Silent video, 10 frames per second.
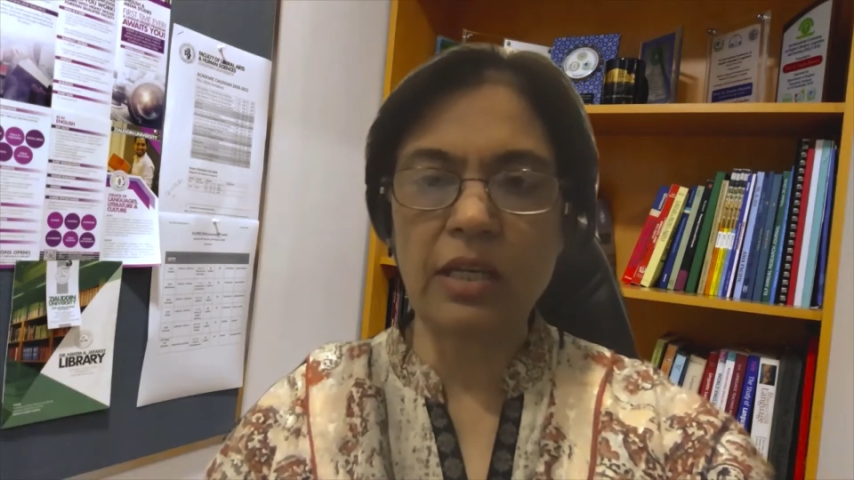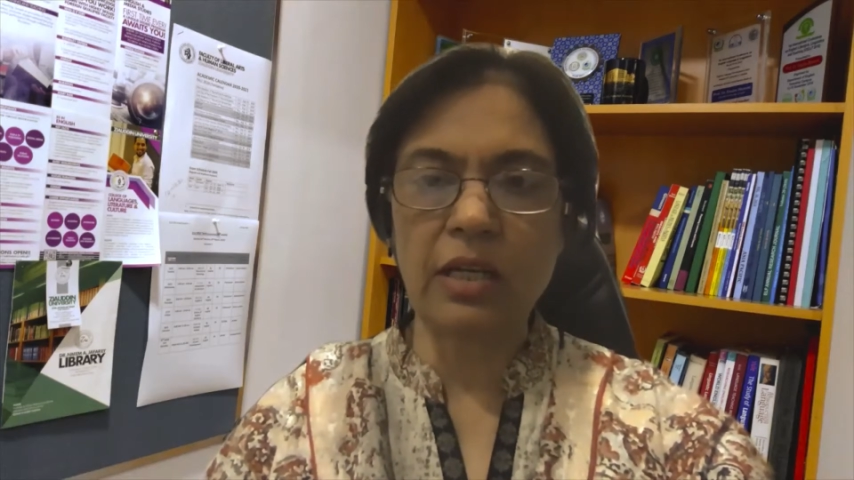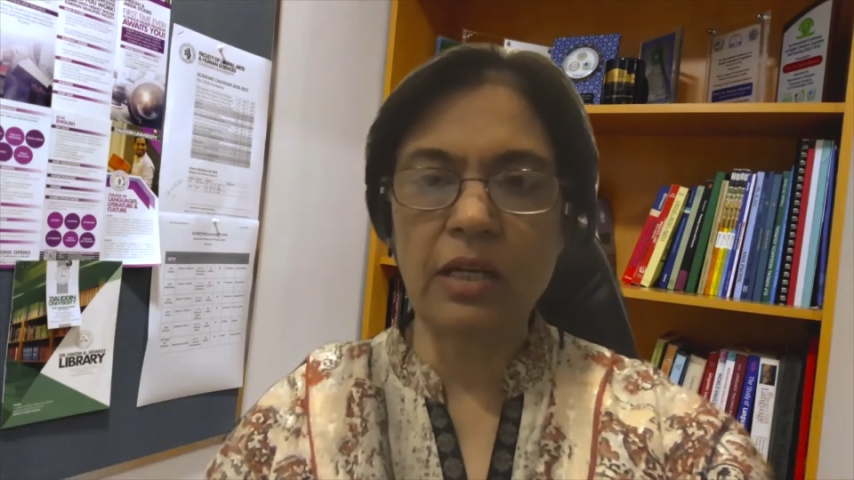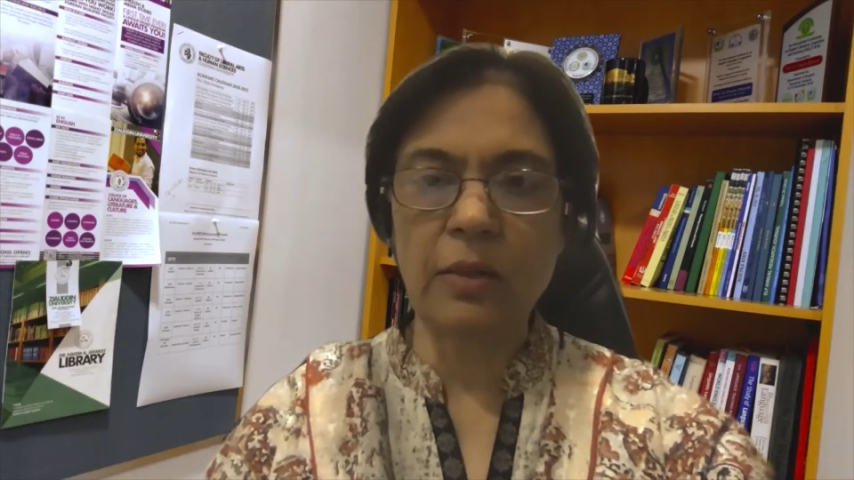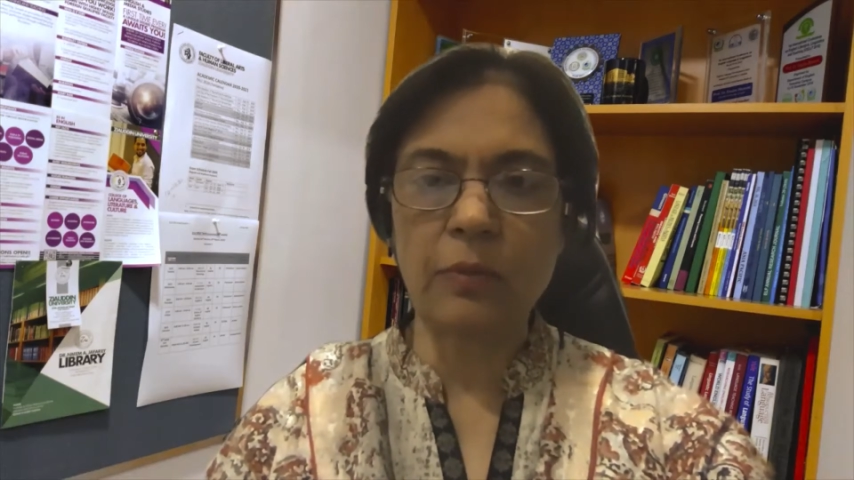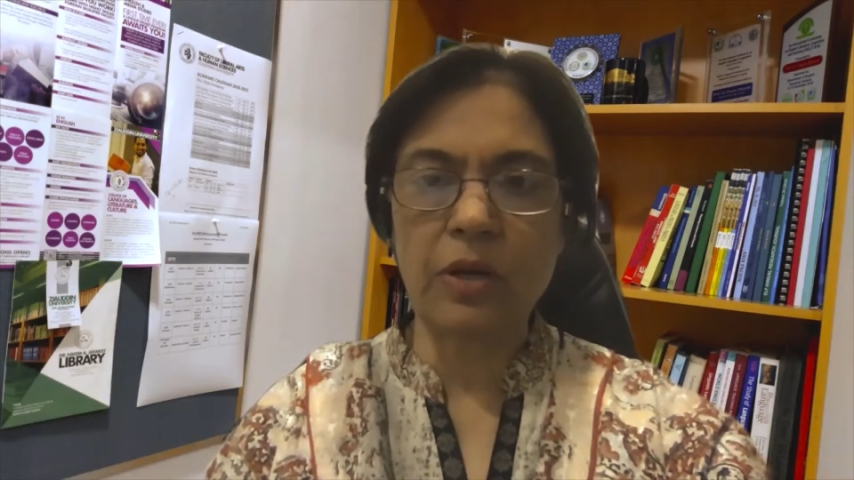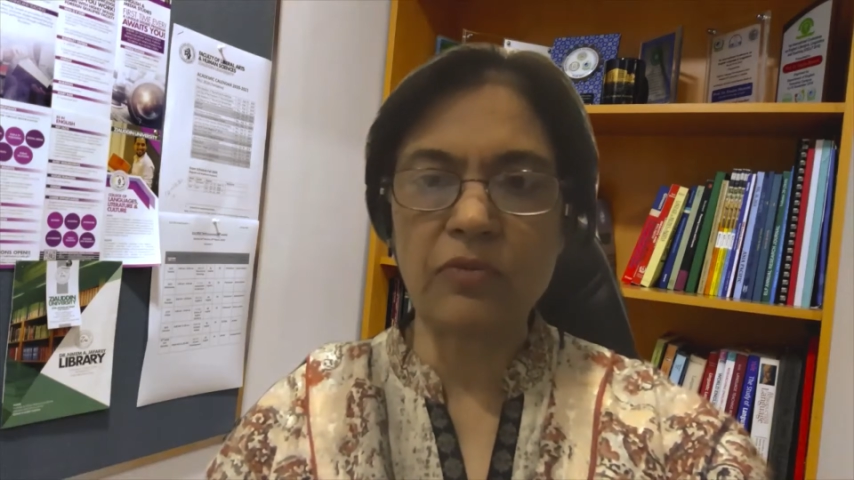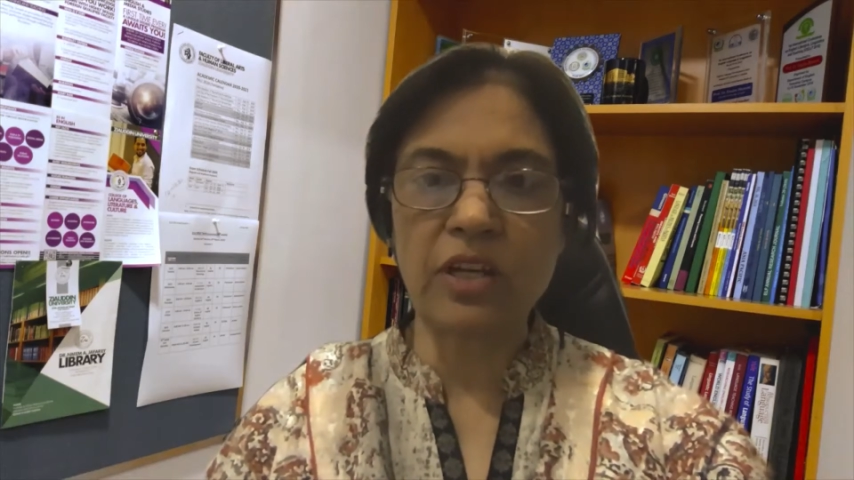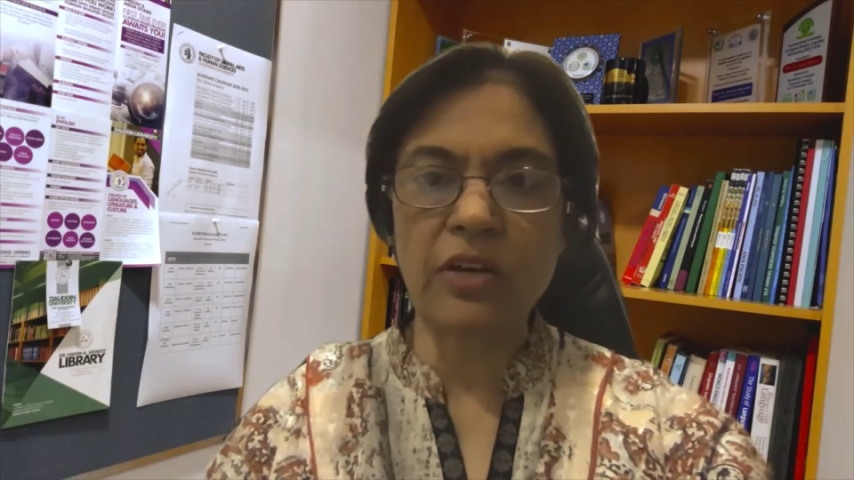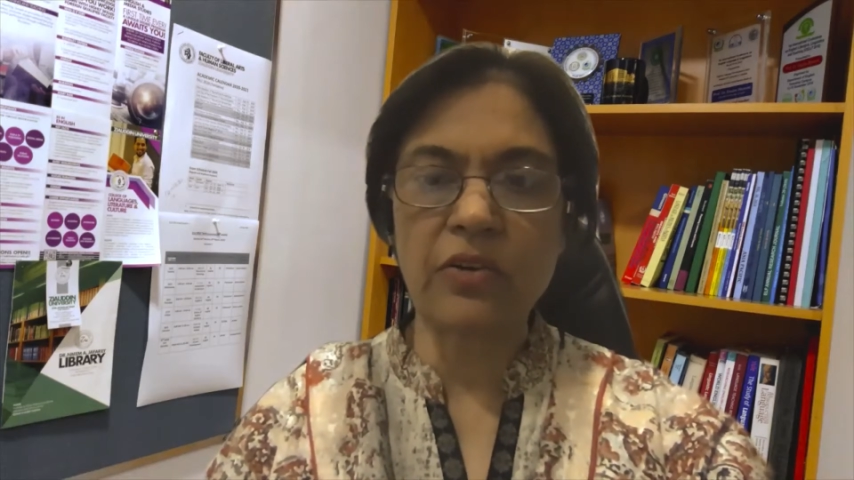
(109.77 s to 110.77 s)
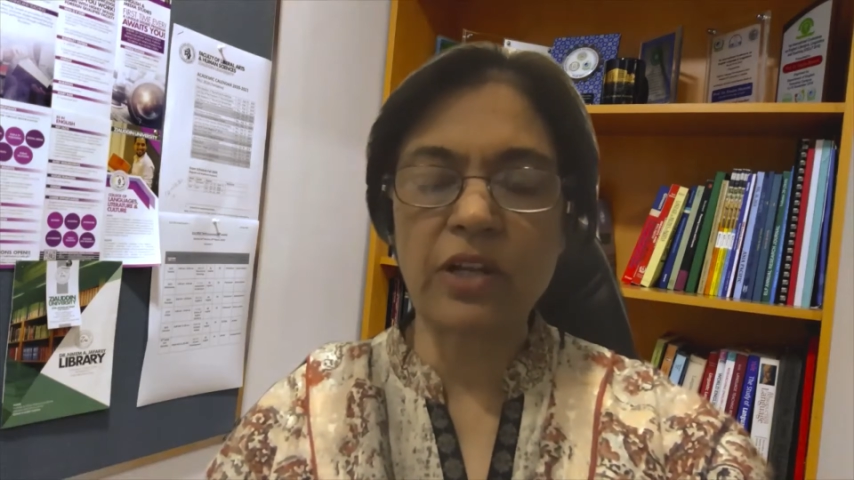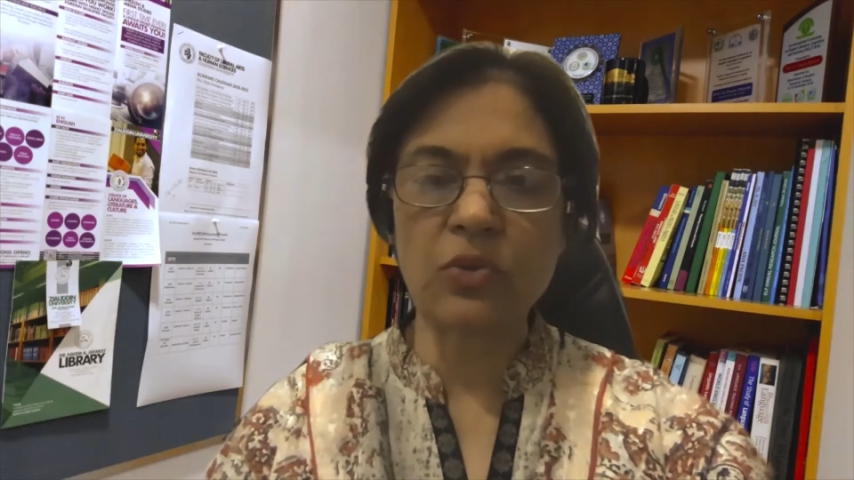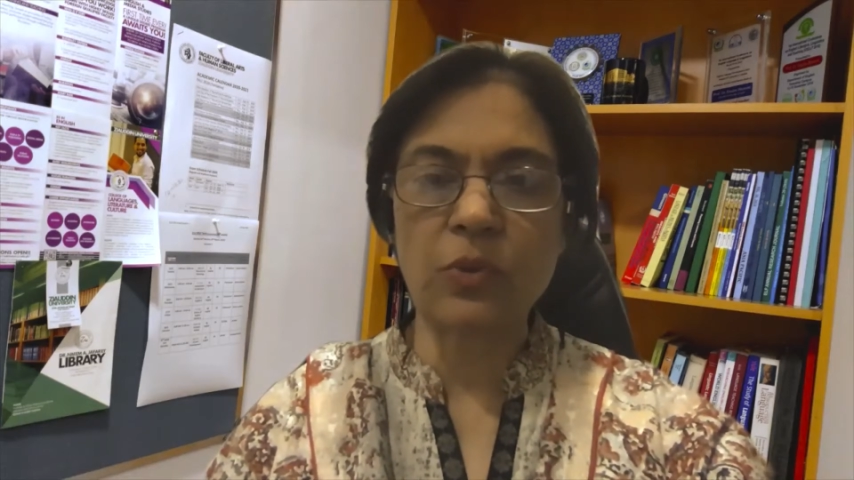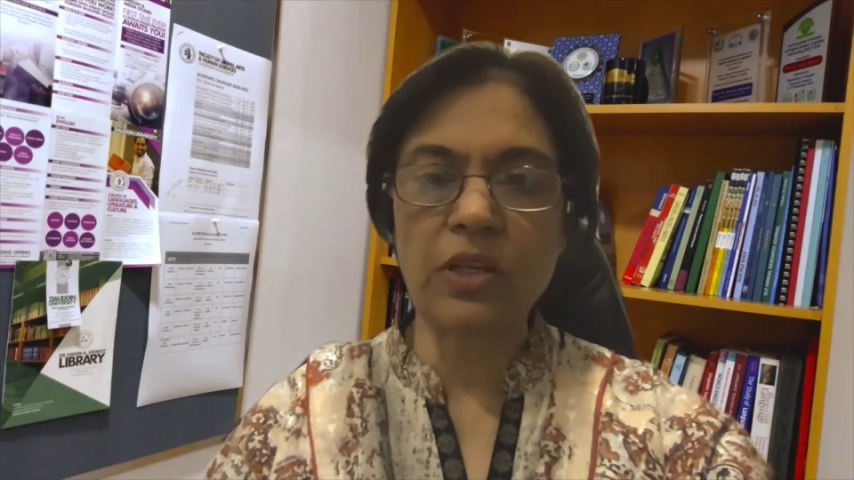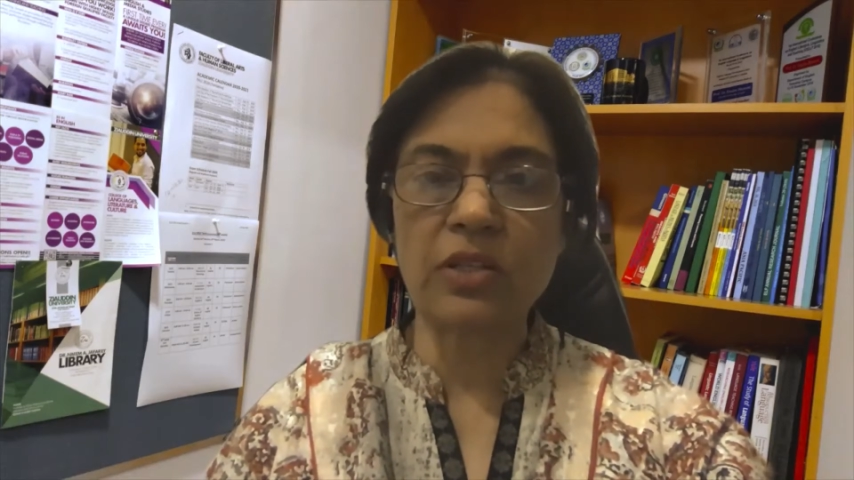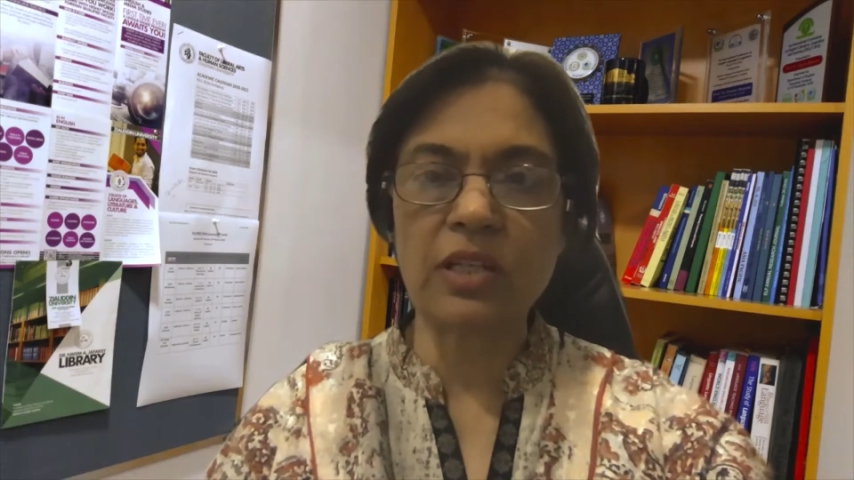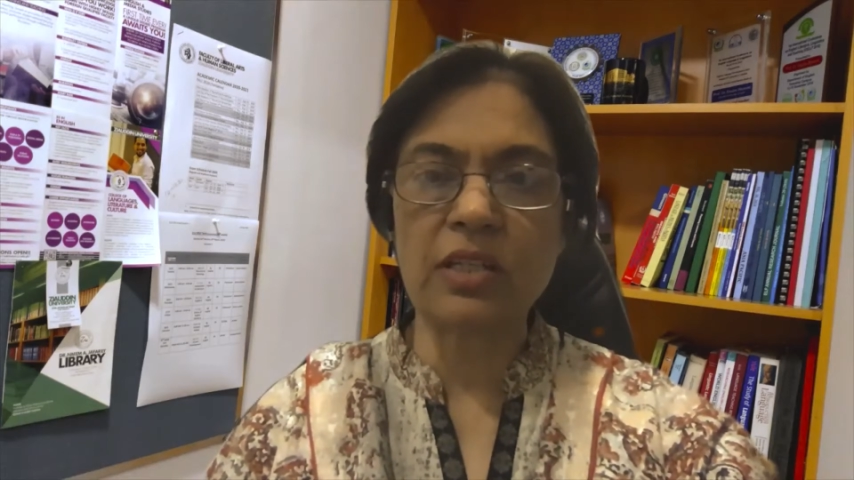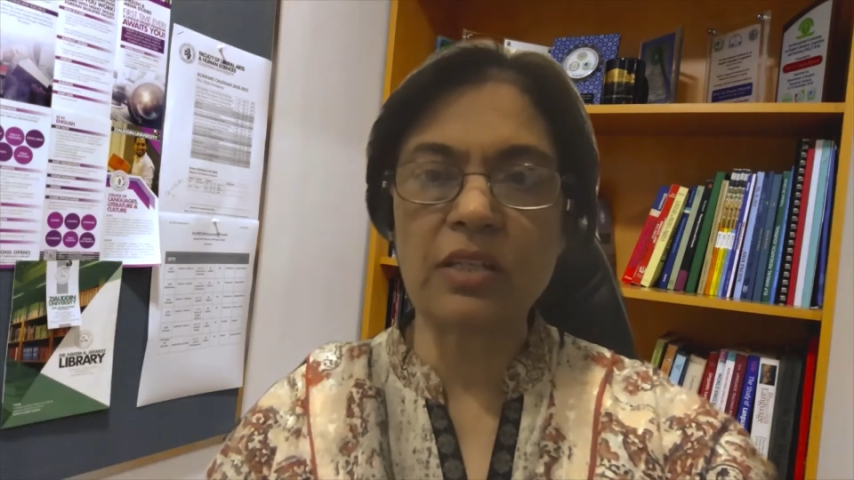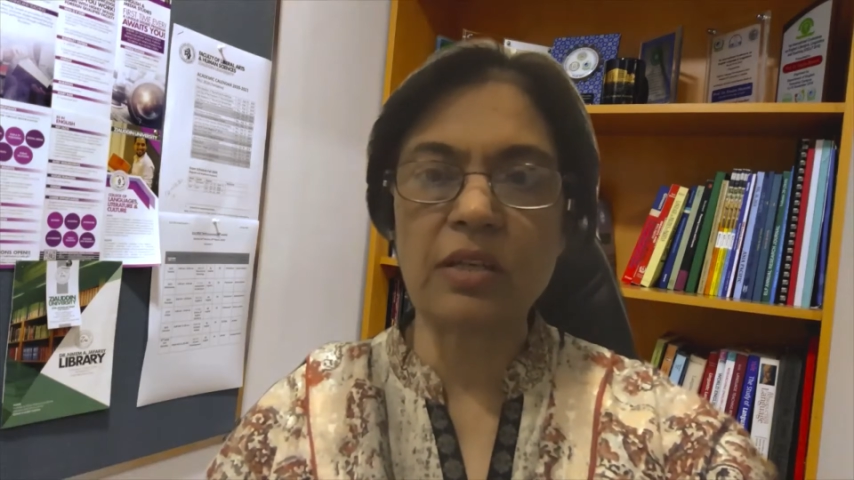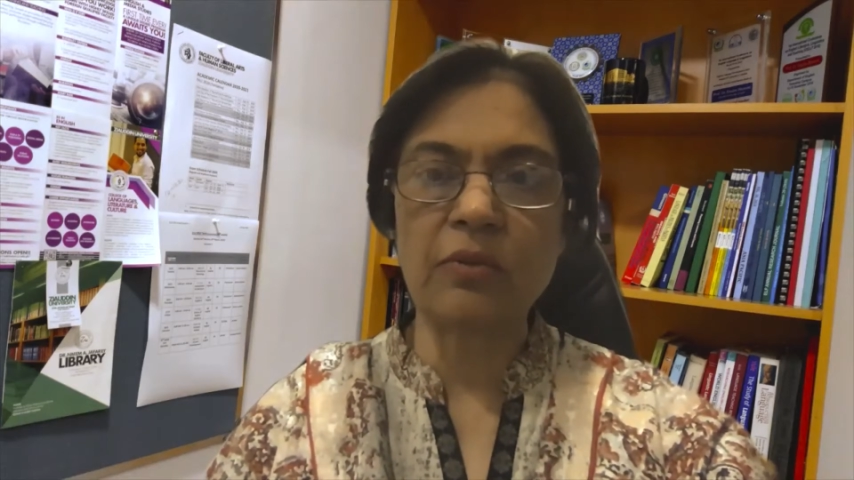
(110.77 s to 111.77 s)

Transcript: after I graduated